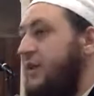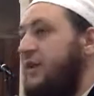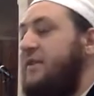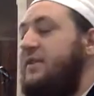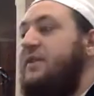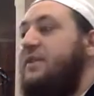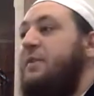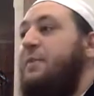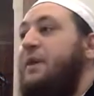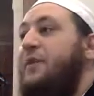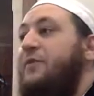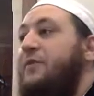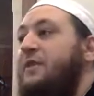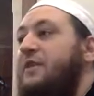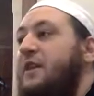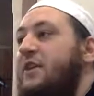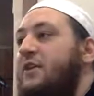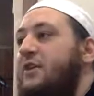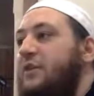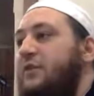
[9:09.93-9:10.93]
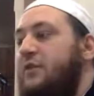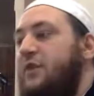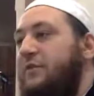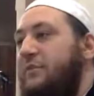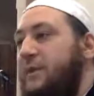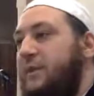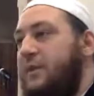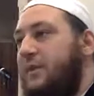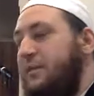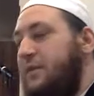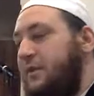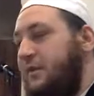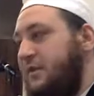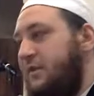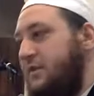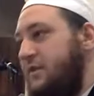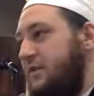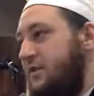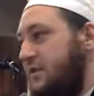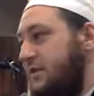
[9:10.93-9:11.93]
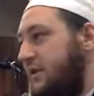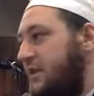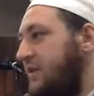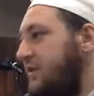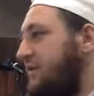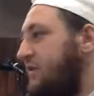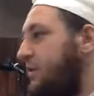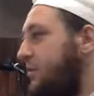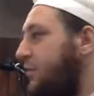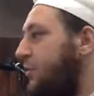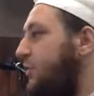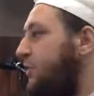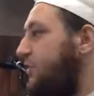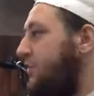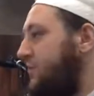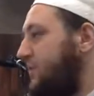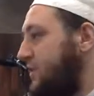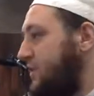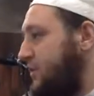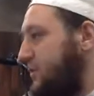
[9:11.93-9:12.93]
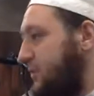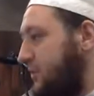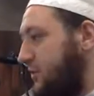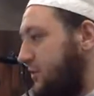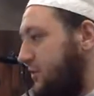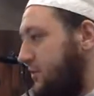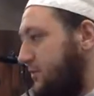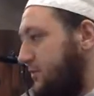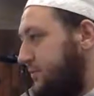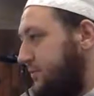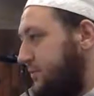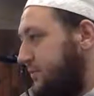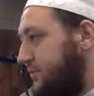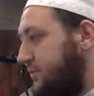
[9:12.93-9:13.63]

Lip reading: So this is the manifestation of love, my dear brothers and sisters. And this is the point of this course.